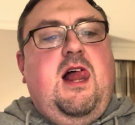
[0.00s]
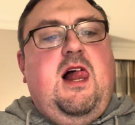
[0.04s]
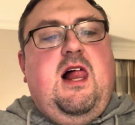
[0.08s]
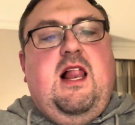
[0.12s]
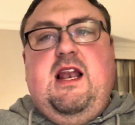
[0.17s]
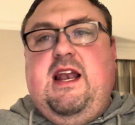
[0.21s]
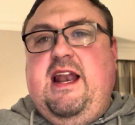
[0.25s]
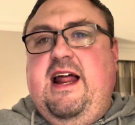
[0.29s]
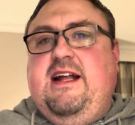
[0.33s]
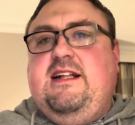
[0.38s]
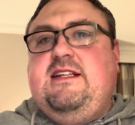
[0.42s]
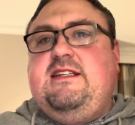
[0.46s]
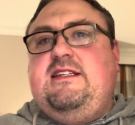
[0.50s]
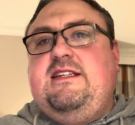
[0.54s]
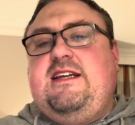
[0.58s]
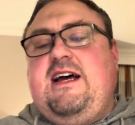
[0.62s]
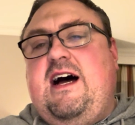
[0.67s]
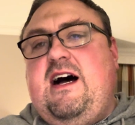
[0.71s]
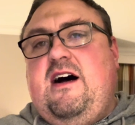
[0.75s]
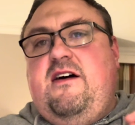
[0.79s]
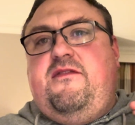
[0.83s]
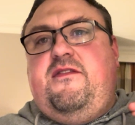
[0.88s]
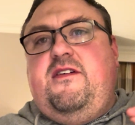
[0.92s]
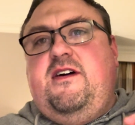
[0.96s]
let's
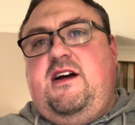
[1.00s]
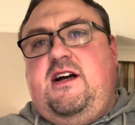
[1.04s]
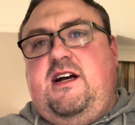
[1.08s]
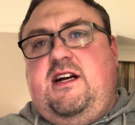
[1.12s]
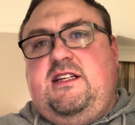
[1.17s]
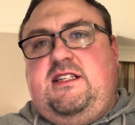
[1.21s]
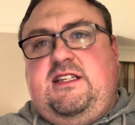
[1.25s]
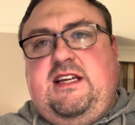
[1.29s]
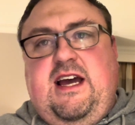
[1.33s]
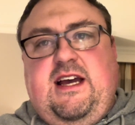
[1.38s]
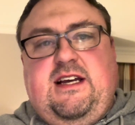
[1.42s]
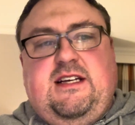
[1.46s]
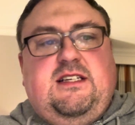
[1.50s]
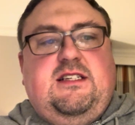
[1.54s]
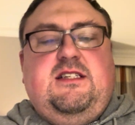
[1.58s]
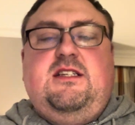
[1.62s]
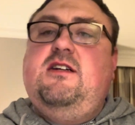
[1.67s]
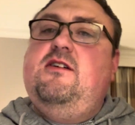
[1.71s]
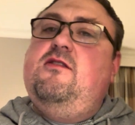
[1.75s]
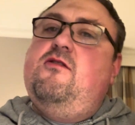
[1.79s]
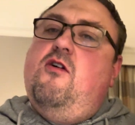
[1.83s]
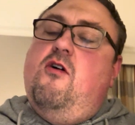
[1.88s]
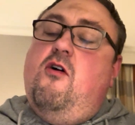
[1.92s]
have a taste,